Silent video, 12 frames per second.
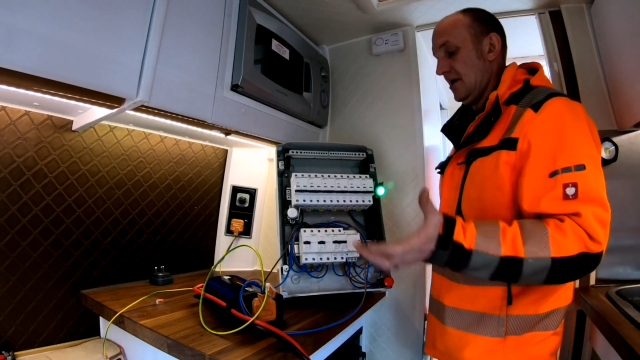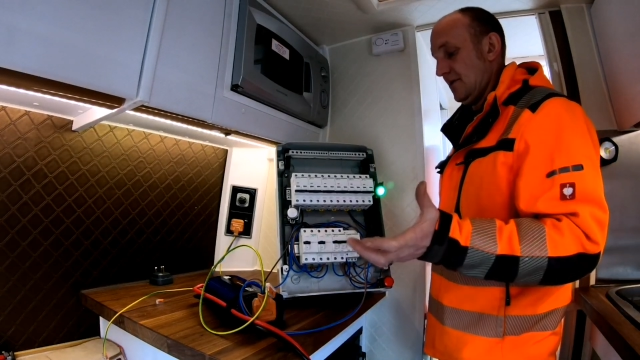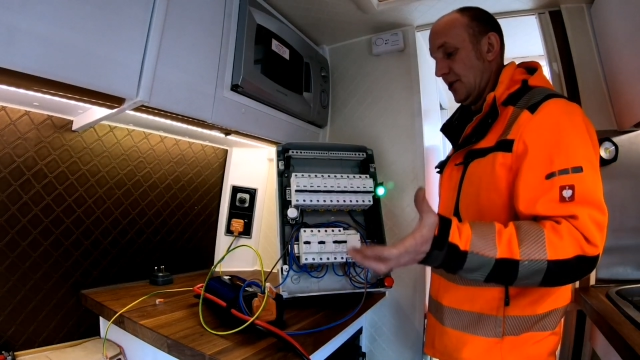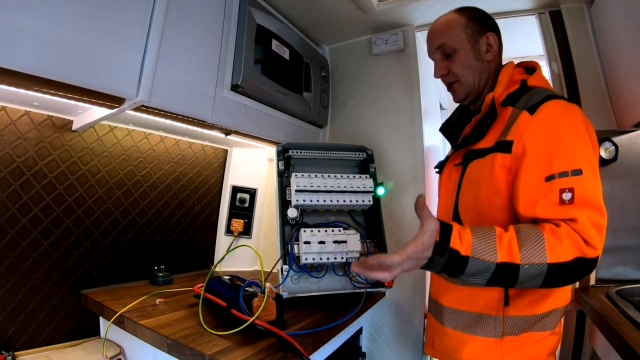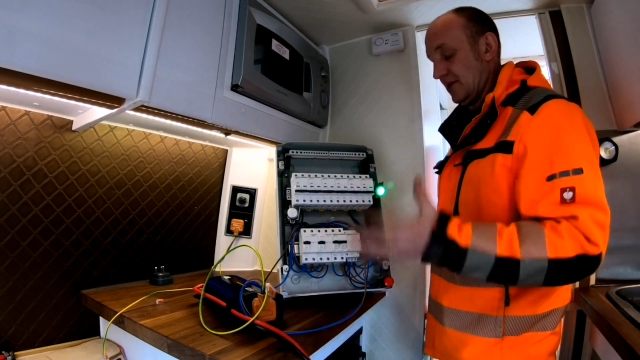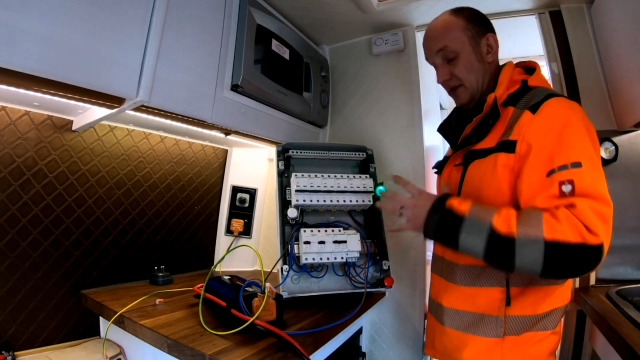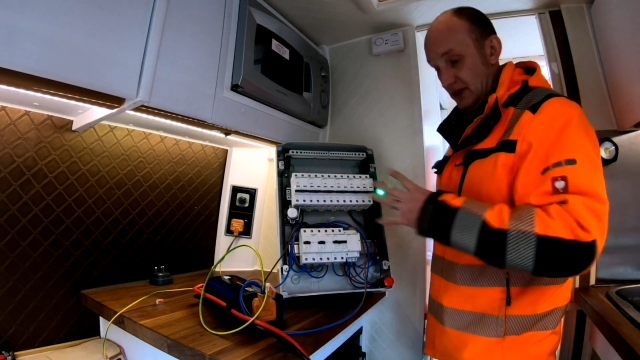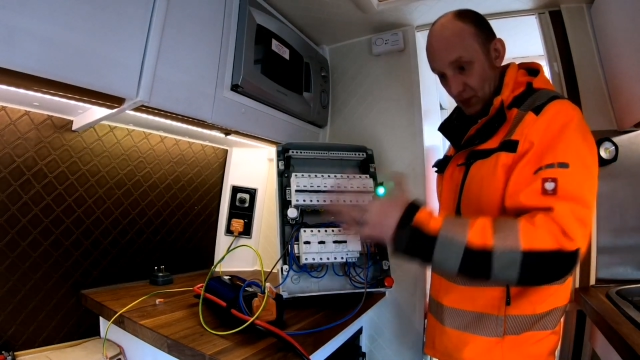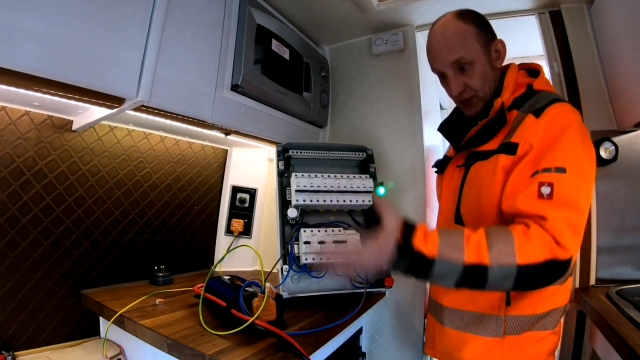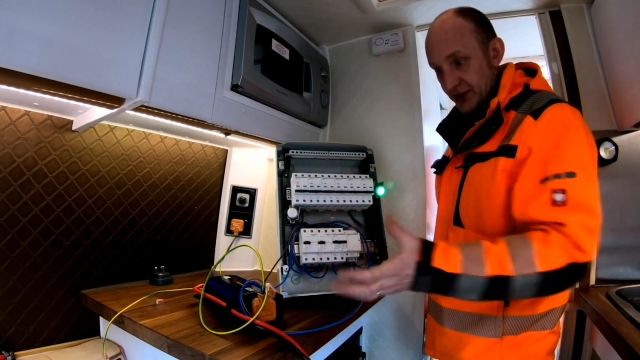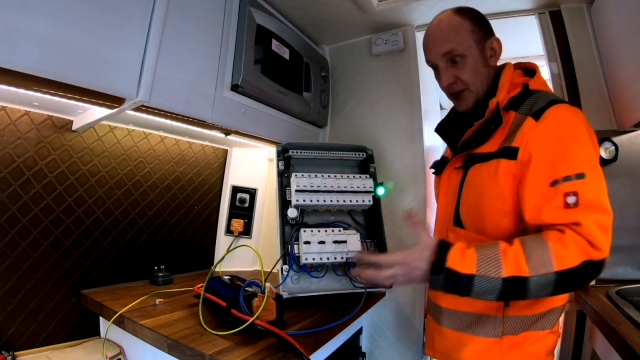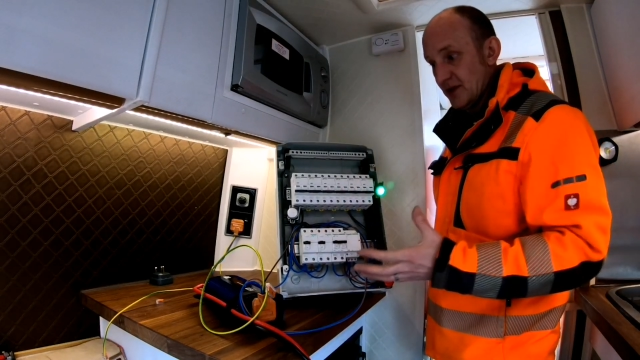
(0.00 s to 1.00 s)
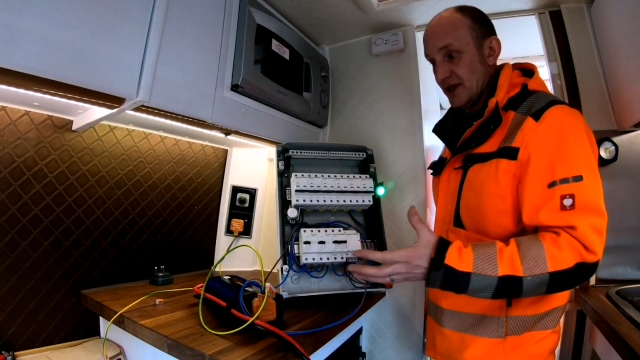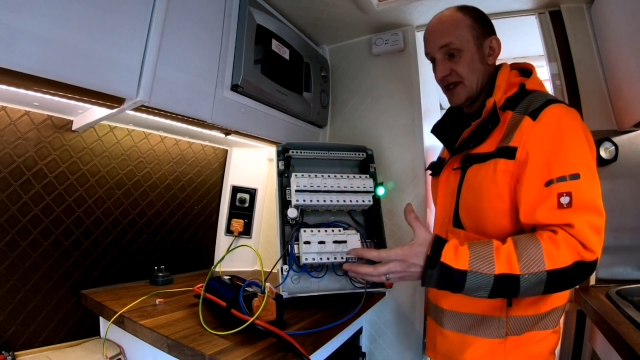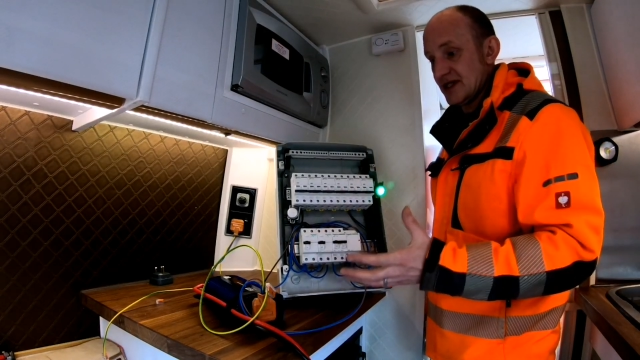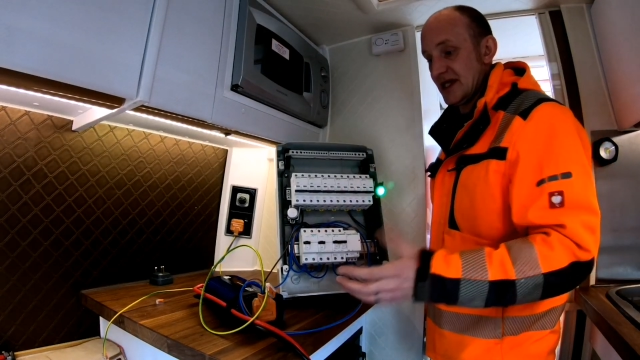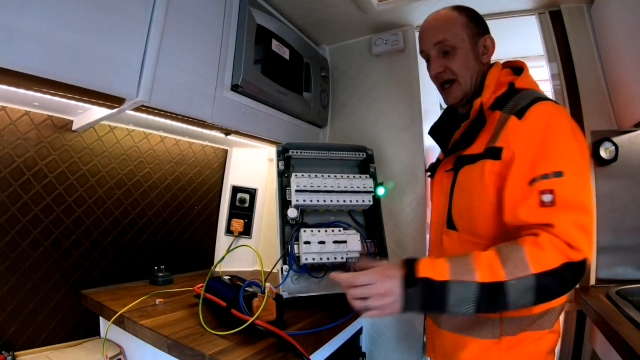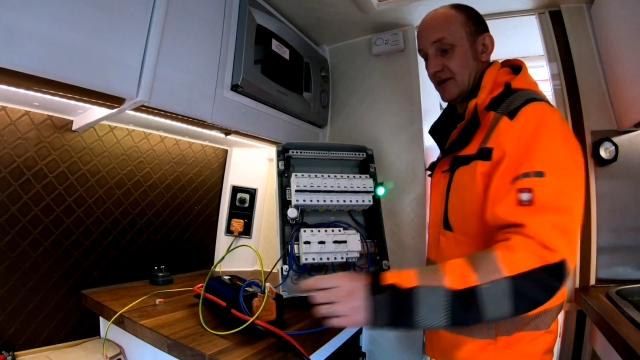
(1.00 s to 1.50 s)
But we're doing
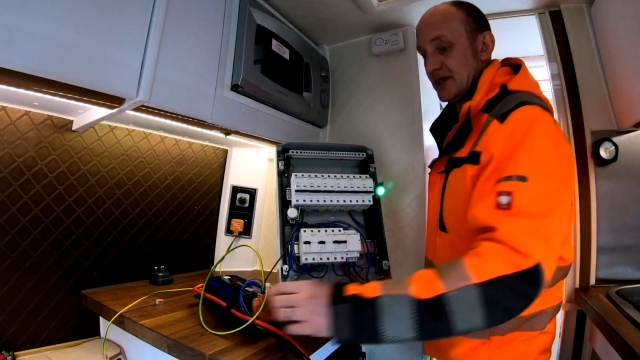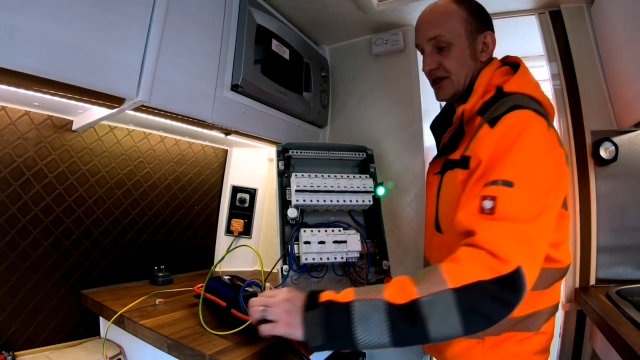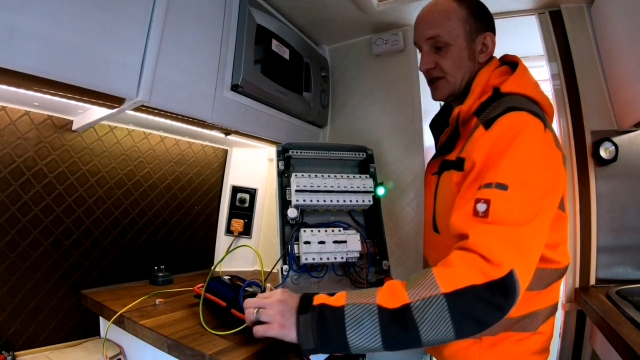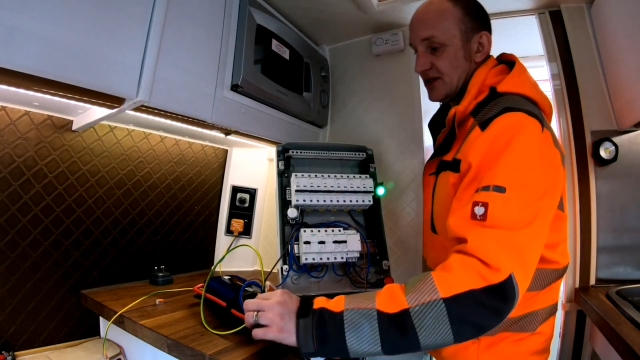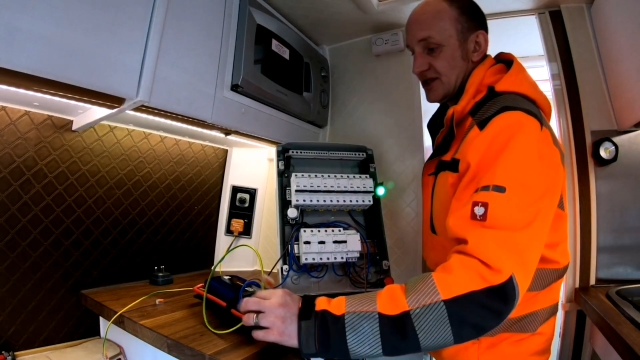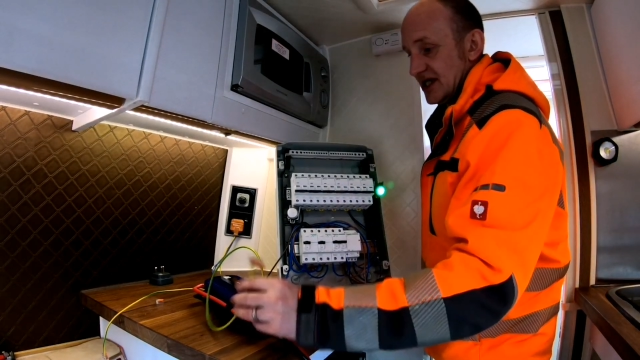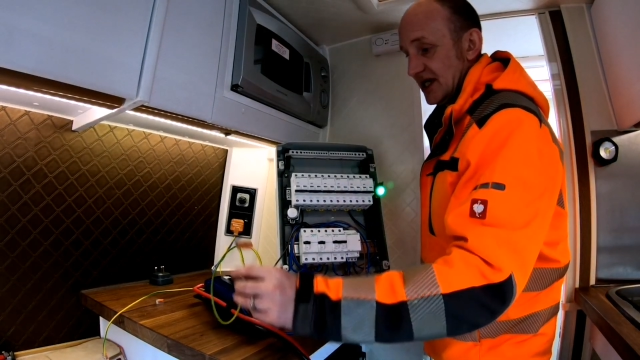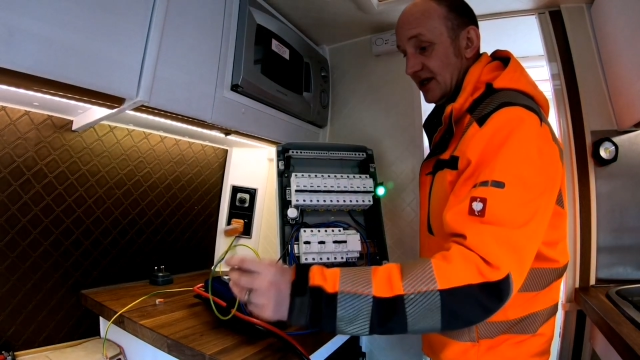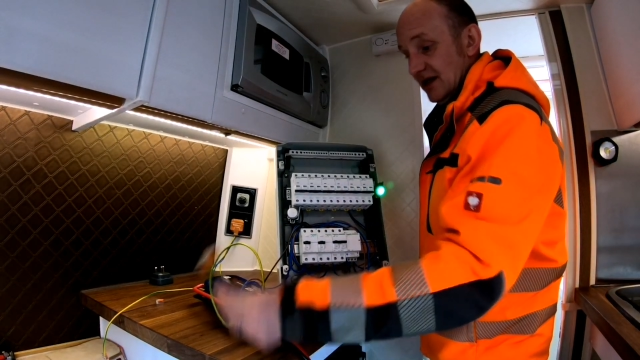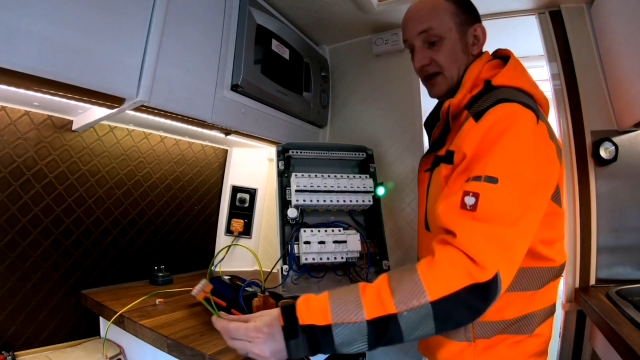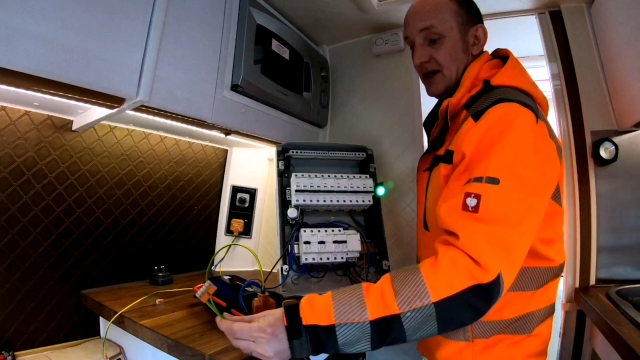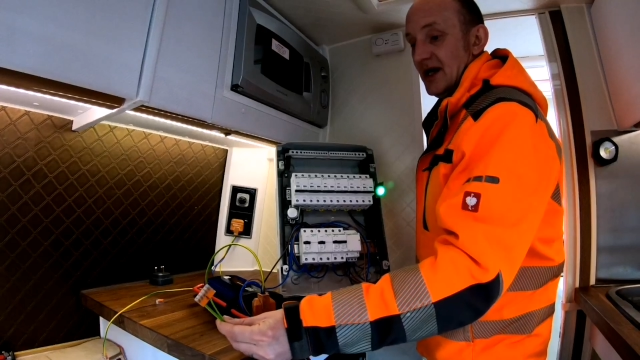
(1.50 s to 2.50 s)
this now, so as you can see,